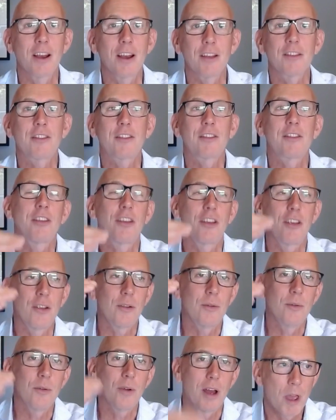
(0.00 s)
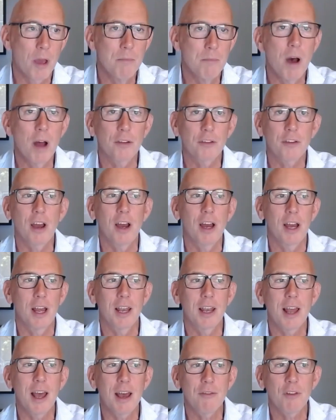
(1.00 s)
us to a much higher
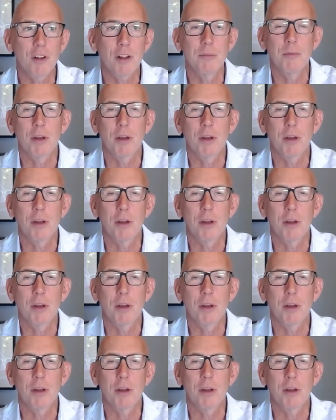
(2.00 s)
level,